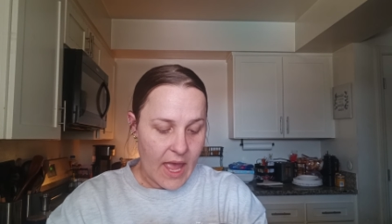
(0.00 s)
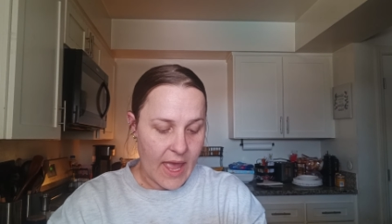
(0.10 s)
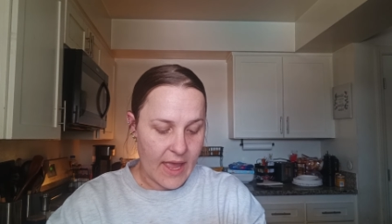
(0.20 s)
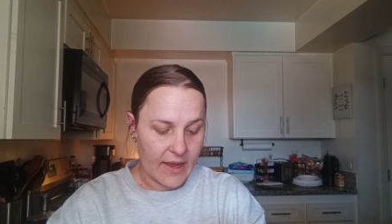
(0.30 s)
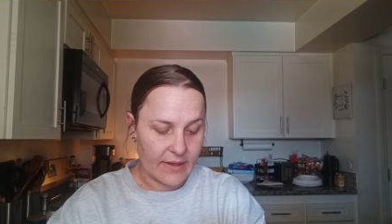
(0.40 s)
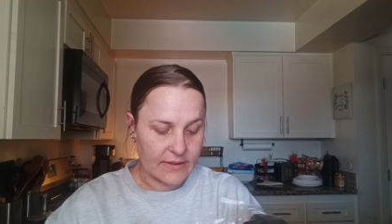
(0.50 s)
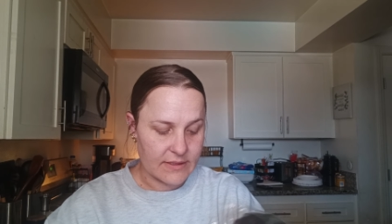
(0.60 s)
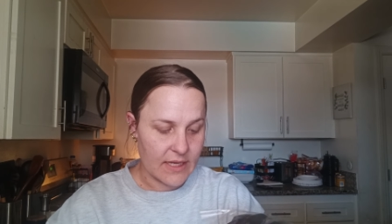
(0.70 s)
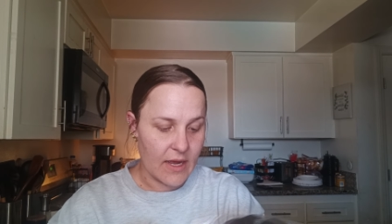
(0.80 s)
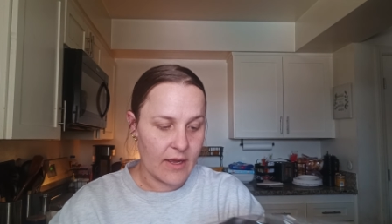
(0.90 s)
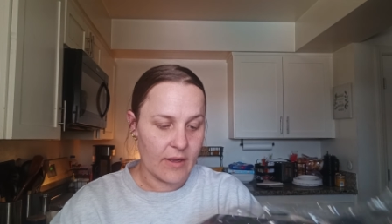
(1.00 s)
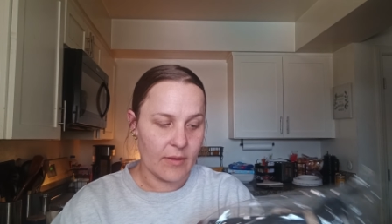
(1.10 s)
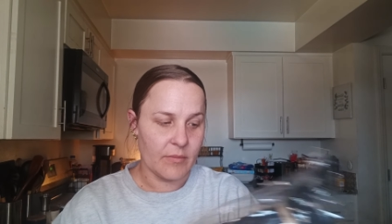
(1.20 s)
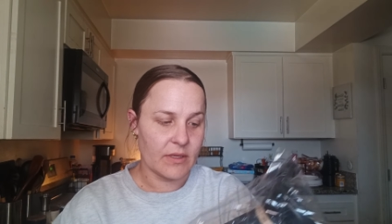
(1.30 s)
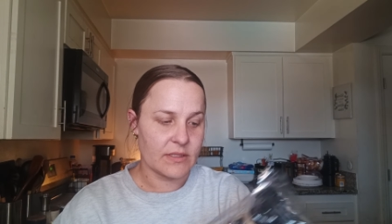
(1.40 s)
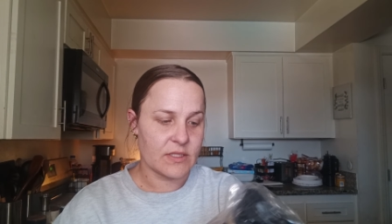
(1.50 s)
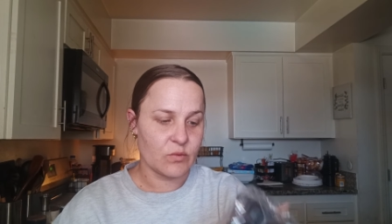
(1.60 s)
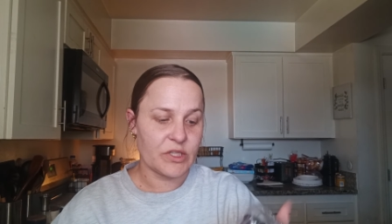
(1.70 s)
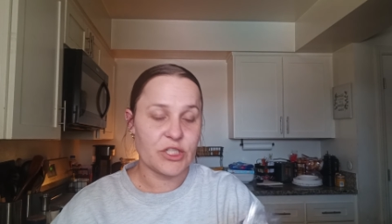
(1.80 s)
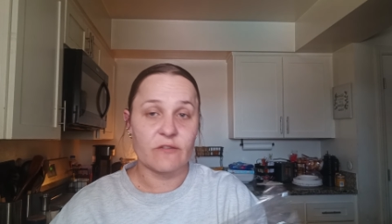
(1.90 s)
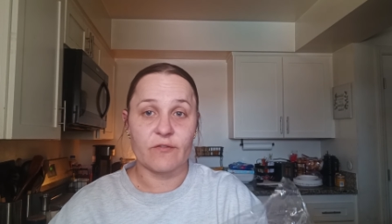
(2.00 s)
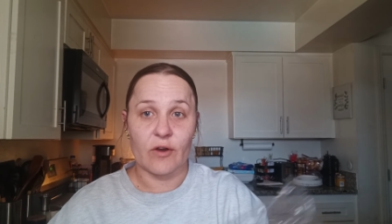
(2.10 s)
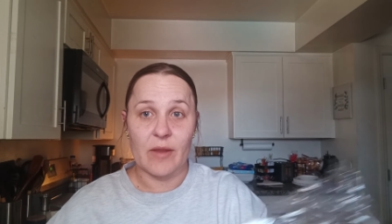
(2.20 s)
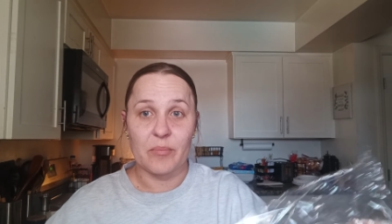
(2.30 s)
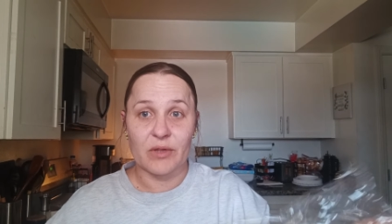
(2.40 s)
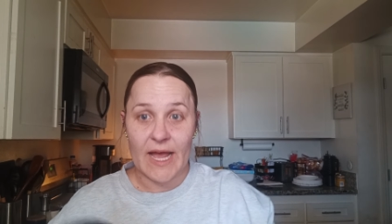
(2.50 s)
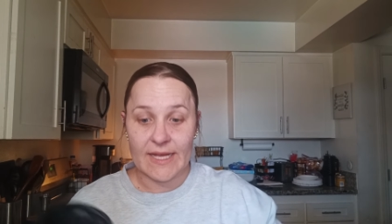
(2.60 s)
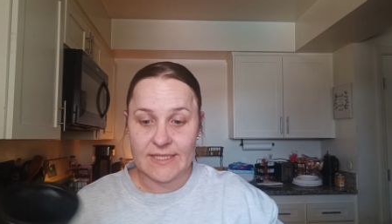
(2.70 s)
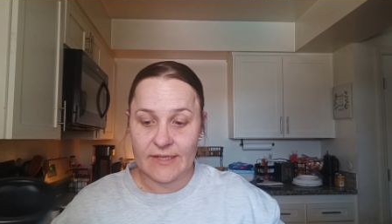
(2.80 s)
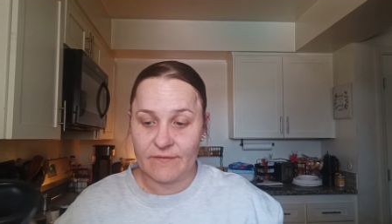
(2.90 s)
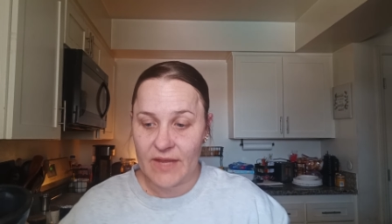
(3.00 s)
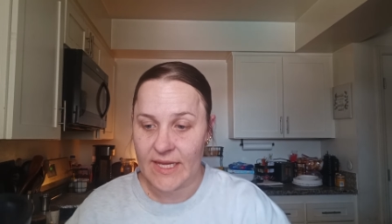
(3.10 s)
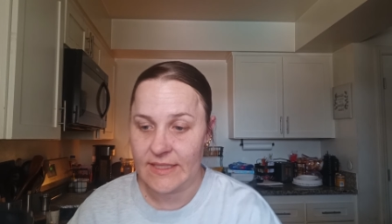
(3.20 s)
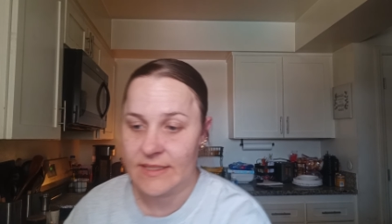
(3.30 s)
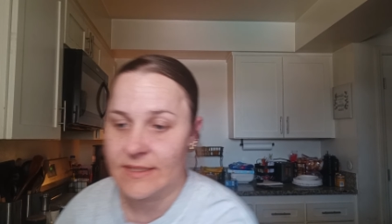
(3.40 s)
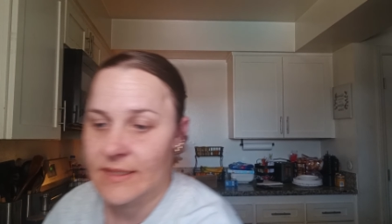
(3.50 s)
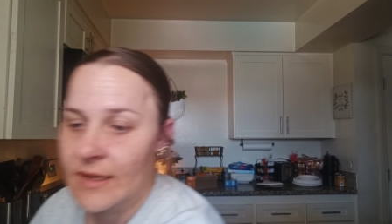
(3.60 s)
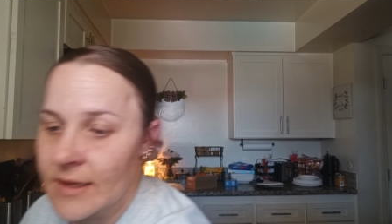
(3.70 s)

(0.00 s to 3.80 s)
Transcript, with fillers: and um, switch it for a plastic vase